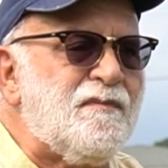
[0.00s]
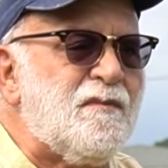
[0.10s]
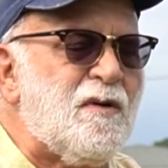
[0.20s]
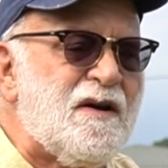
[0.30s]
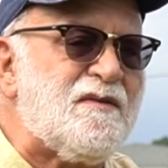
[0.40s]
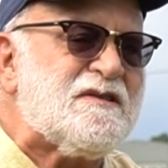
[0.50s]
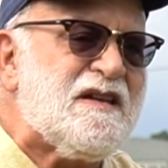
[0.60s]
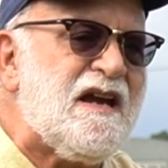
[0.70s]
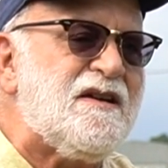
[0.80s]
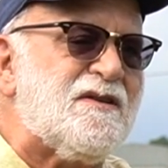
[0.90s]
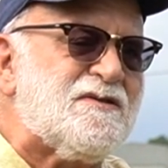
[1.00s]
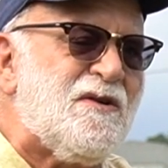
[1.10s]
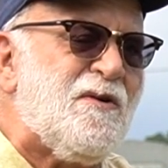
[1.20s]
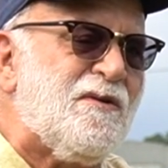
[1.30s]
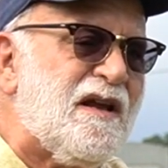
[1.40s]
when I was 10 years
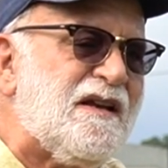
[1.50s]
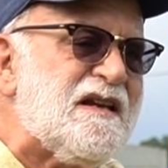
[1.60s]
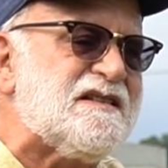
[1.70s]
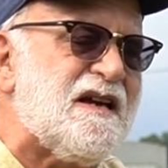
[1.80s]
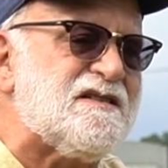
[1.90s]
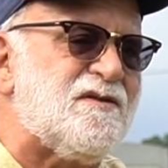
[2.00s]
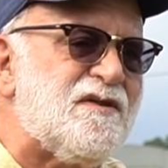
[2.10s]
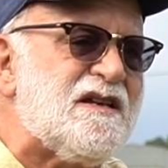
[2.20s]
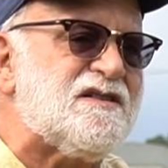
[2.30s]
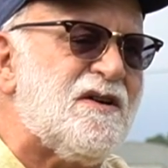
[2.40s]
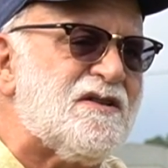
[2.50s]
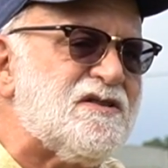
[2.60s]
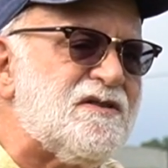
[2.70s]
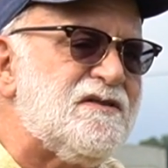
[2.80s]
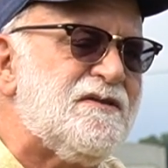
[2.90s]
old, at least as a
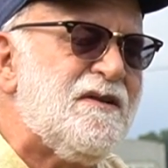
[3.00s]
researcher,